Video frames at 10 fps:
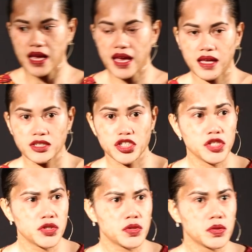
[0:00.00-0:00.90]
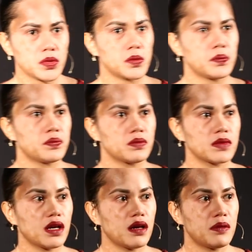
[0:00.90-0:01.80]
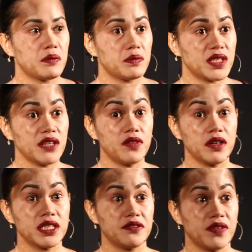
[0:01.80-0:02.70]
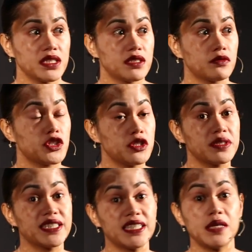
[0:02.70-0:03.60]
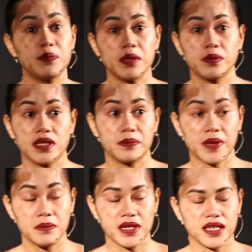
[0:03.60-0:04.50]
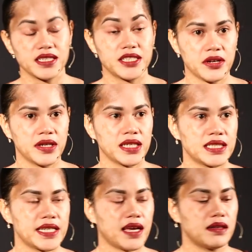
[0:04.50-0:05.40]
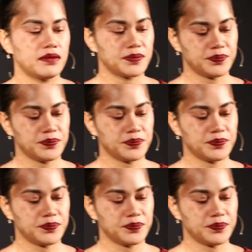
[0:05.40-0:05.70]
And she used to get very defensive when she would see people in public staring at her dad.